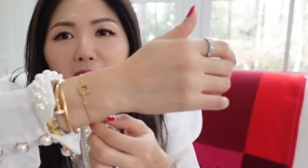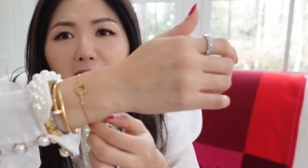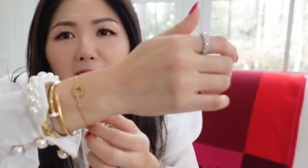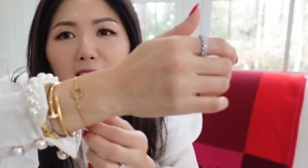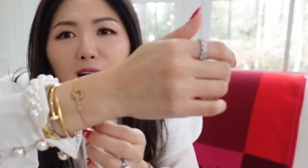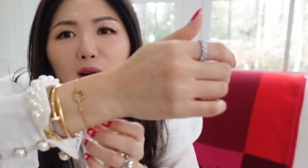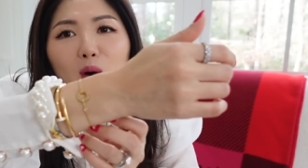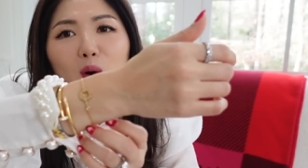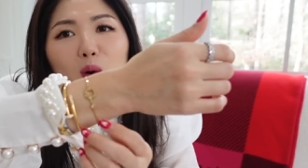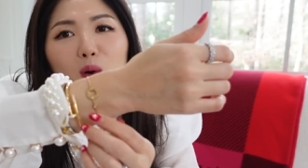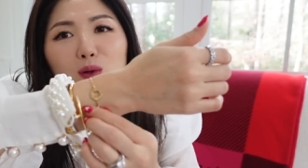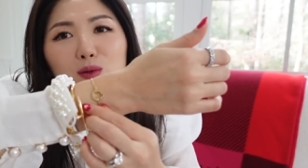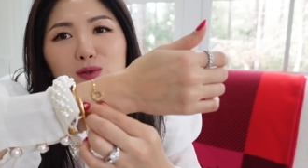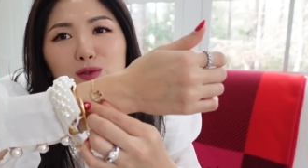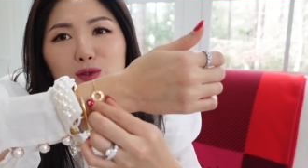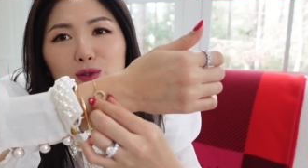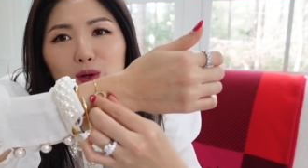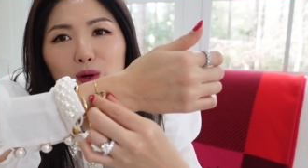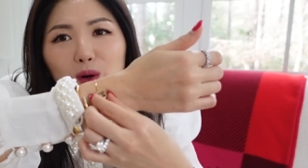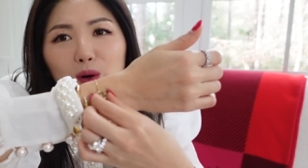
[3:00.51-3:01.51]
And
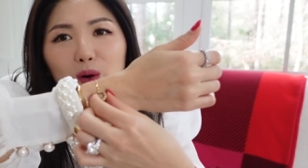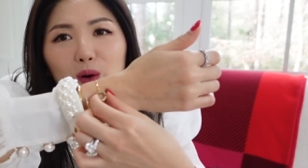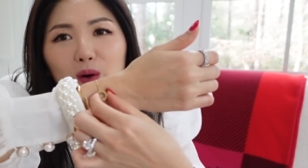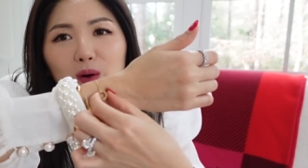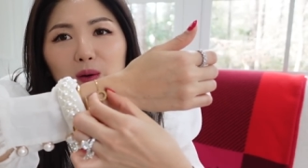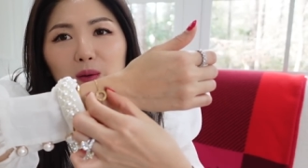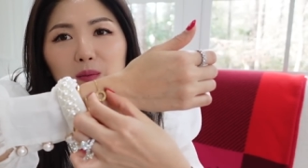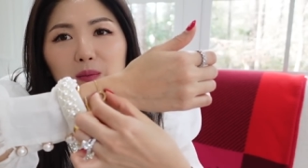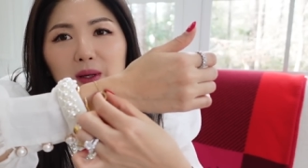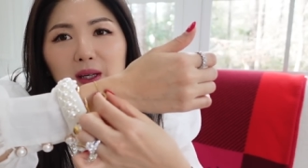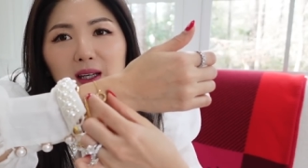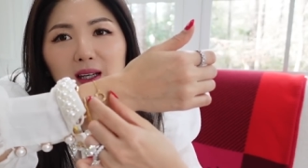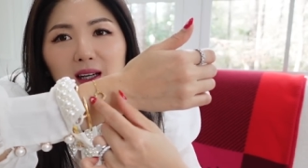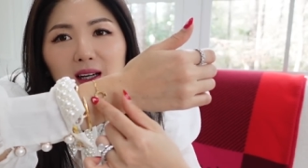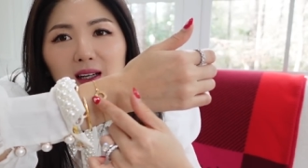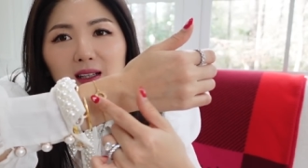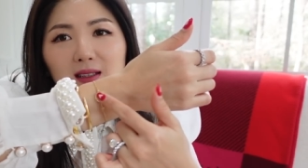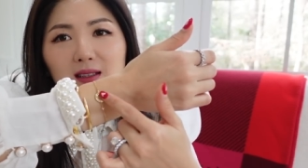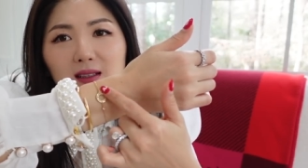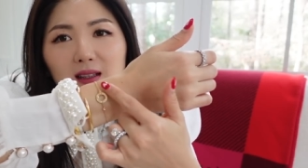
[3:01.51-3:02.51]
also
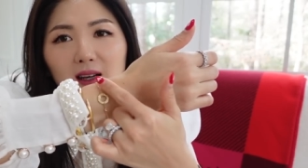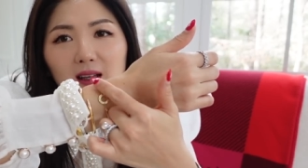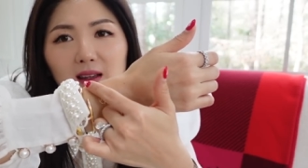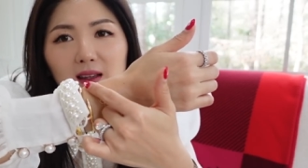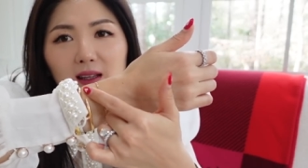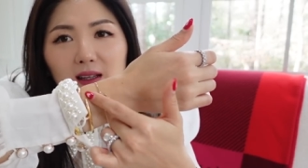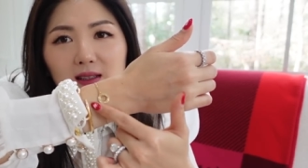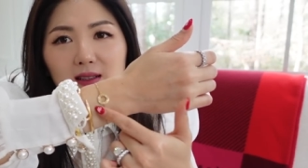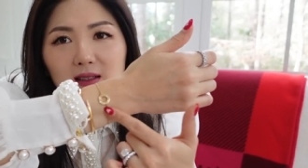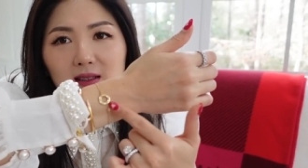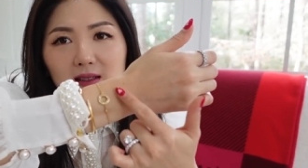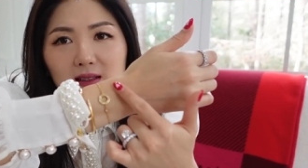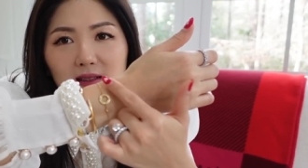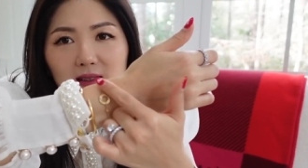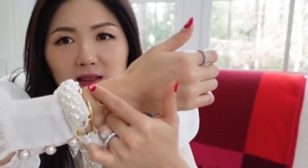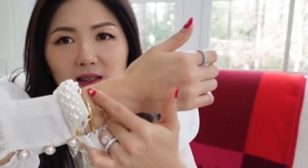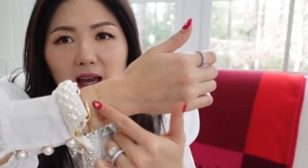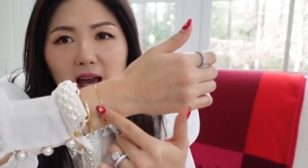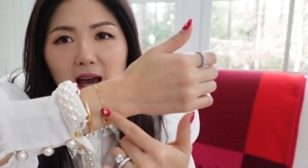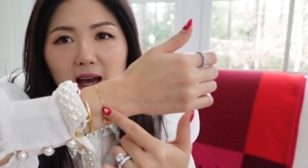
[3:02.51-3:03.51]
because
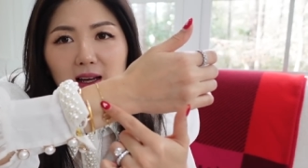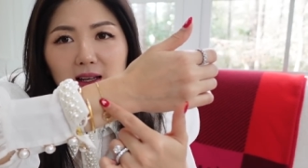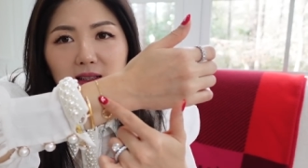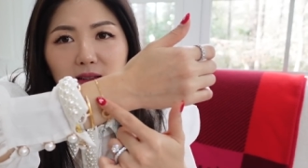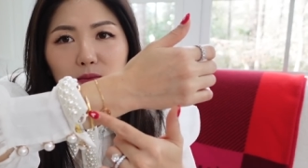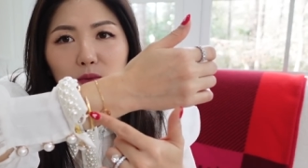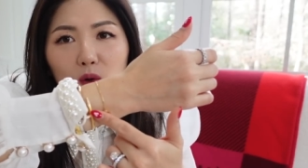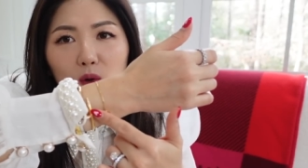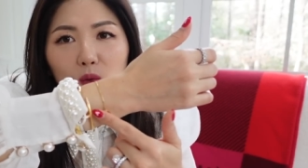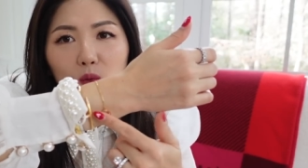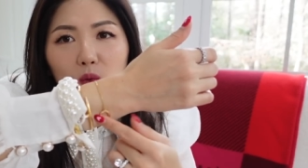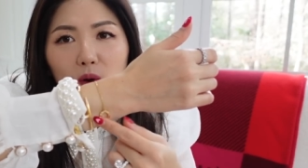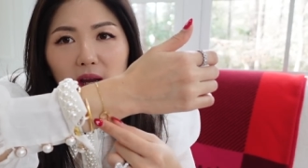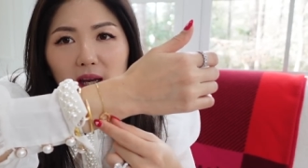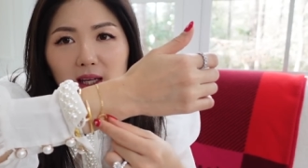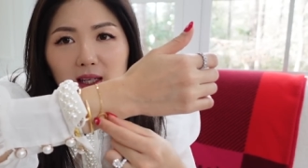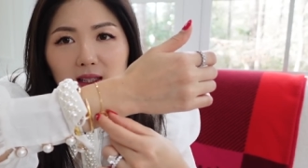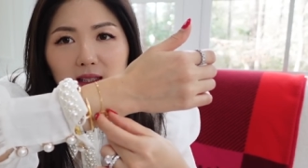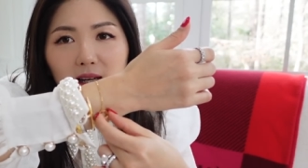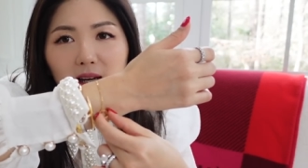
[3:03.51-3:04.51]
this has more
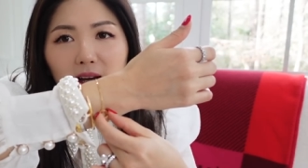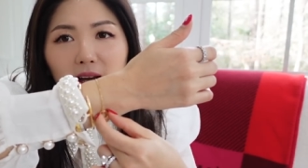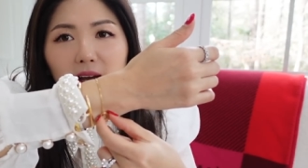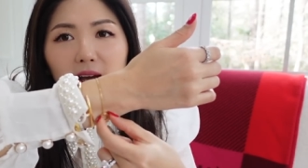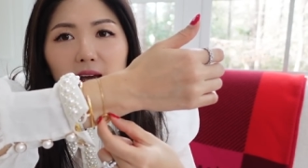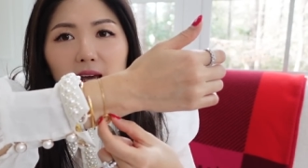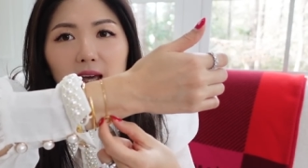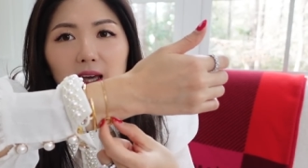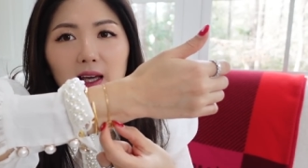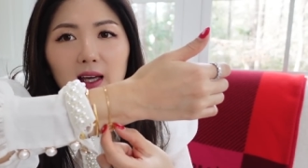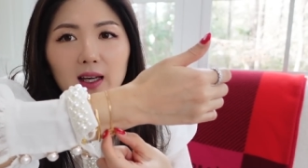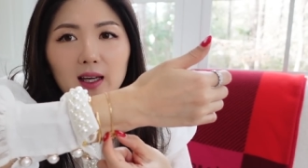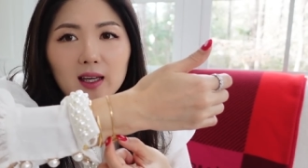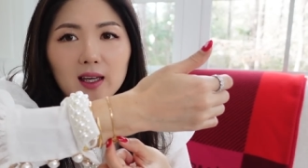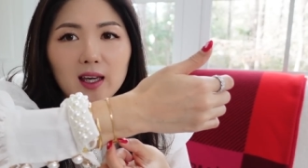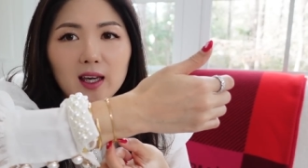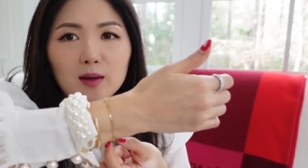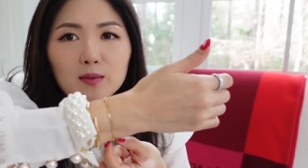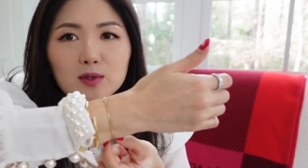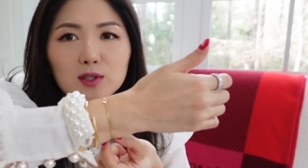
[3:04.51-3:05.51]
weight, it
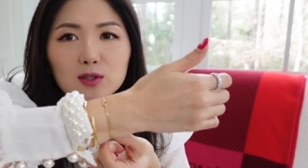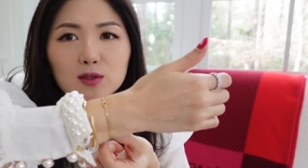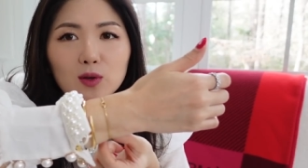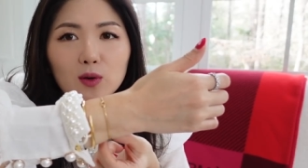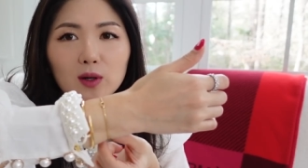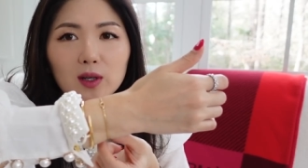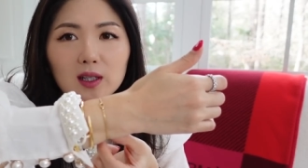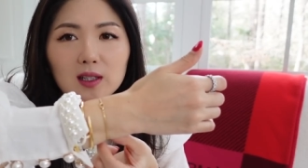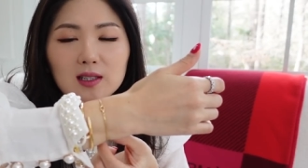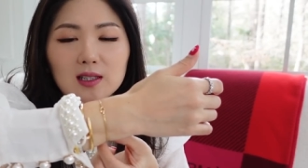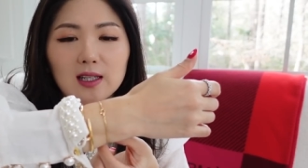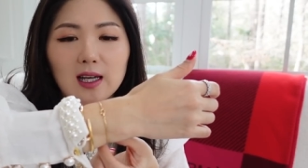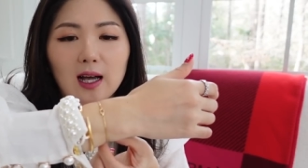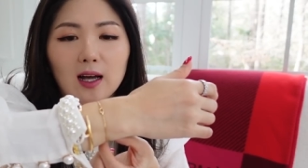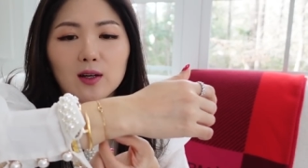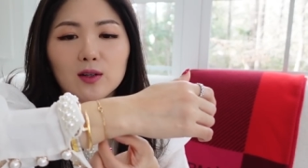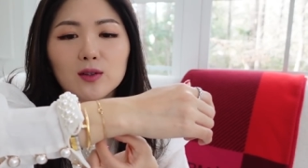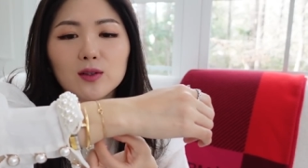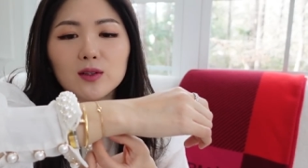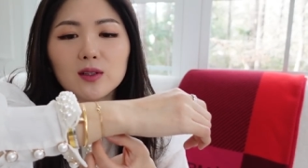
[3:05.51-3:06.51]
keeps going
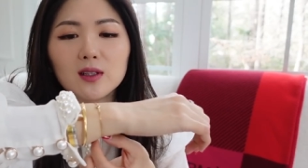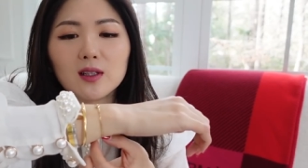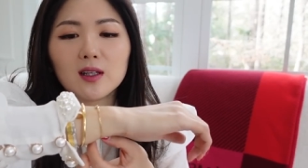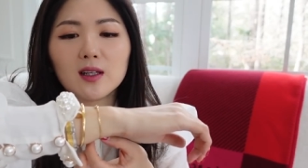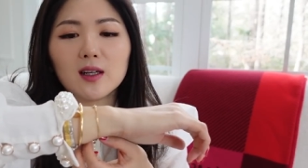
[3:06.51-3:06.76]
down.